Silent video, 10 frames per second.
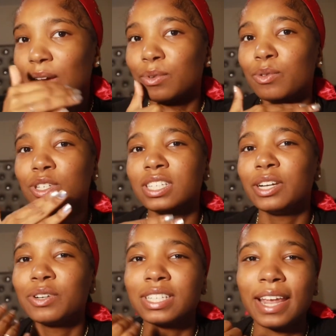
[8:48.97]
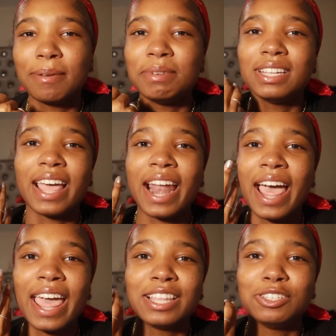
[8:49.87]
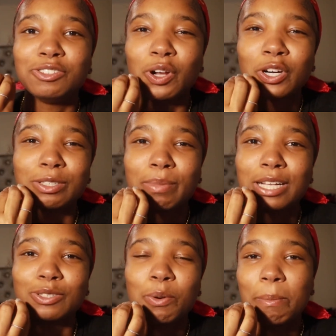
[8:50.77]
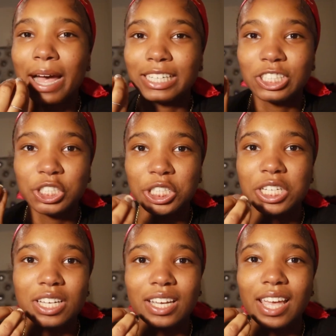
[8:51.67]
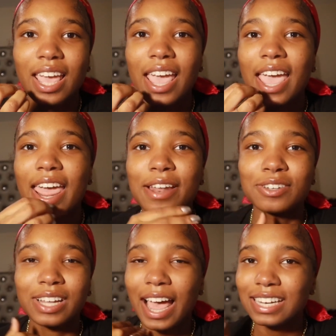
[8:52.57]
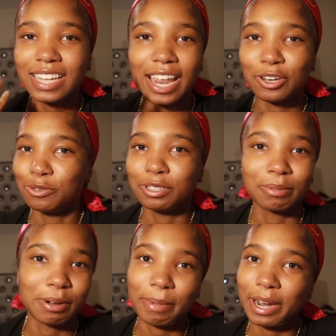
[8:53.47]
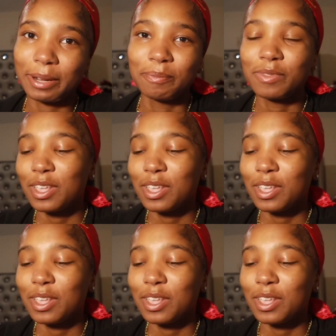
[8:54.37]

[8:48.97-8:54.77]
it was just irritating me that I had these dark spots on my cheek, and it's like I just had to do something about it.